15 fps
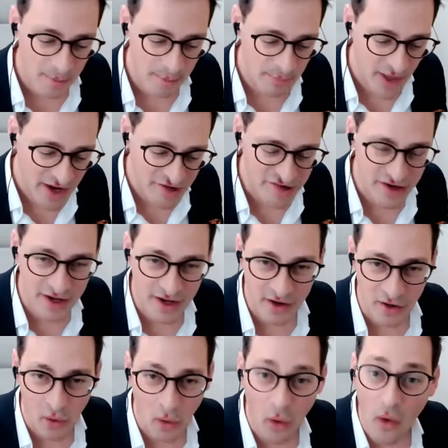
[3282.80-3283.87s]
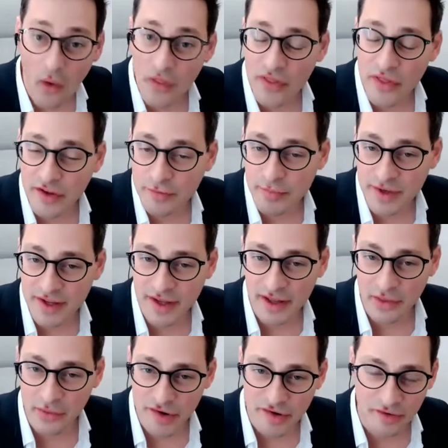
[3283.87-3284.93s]
Beijing on this
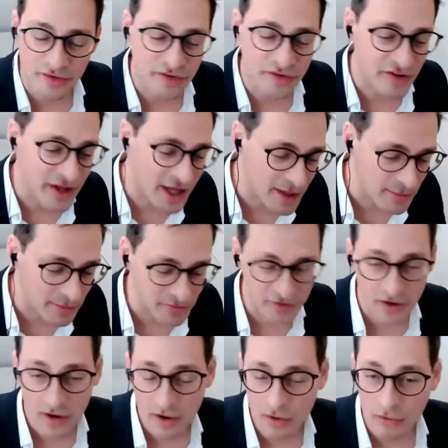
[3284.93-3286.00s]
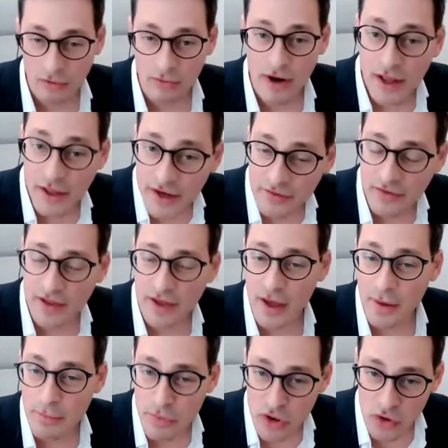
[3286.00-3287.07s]
particular issue seems relatively
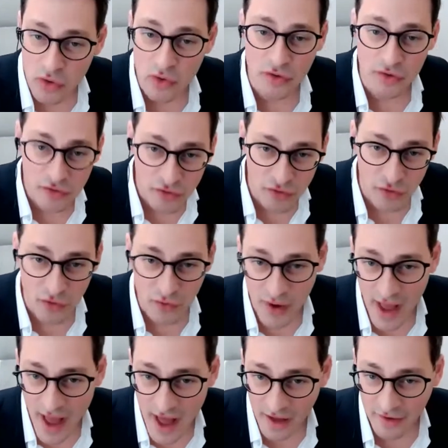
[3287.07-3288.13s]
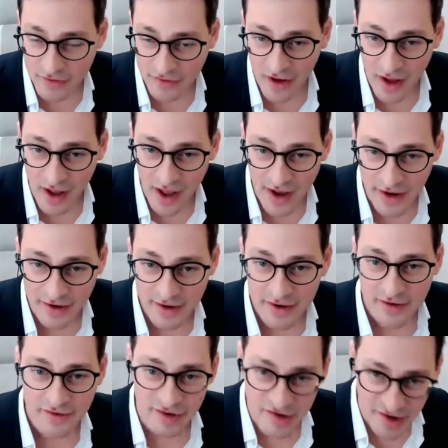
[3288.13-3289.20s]
immune to outside
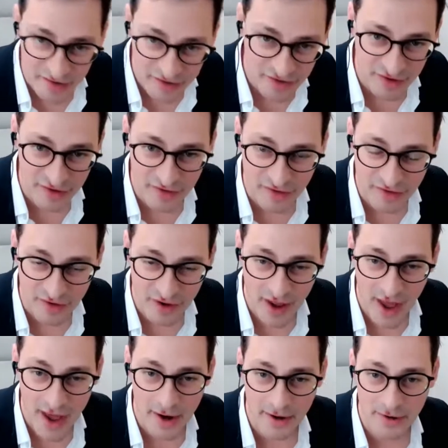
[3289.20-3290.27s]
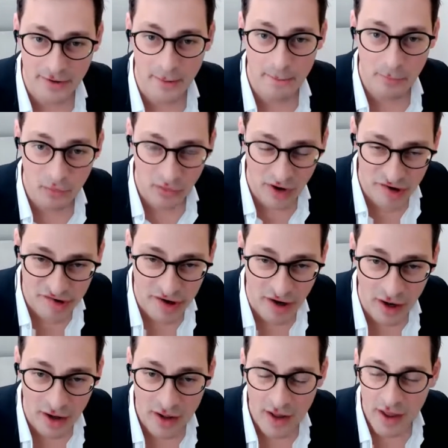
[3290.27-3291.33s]
suggestions and pressure.